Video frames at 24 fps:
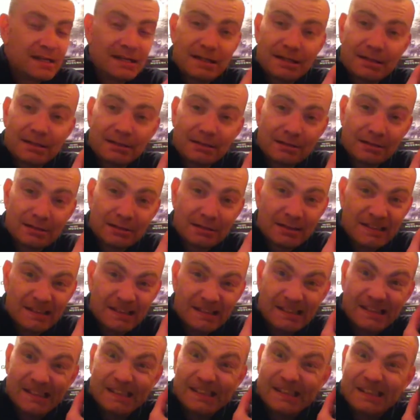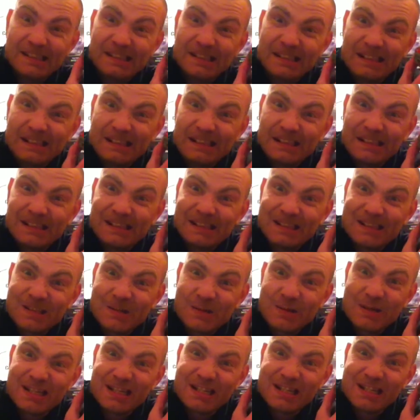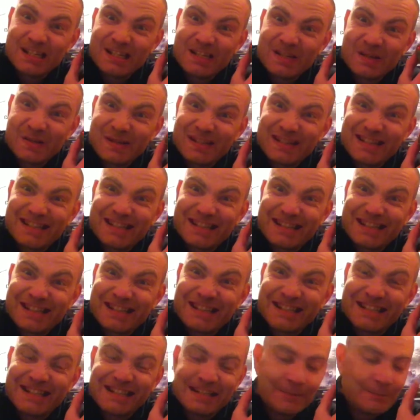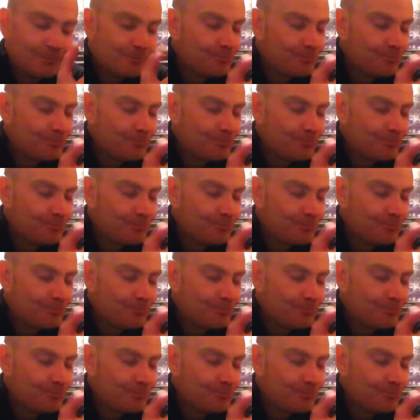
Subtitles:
in. Squishy.